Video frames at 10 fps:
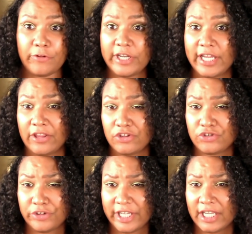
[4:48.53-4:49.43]
your friend down
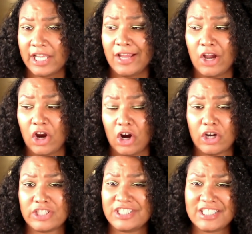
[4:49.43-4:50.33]
the street
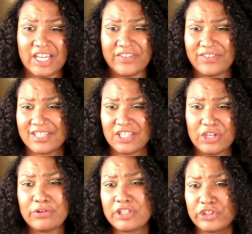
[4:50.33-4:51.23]
her she's not even
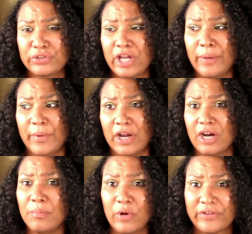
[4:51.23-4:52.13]
as cute as you
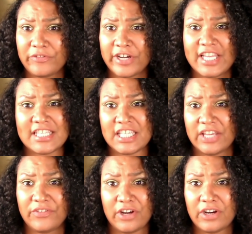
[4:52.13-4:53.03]
but her boyfriend is
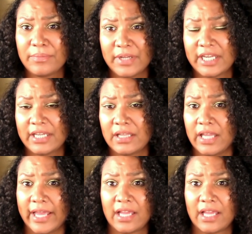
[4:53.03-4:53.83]
giving her money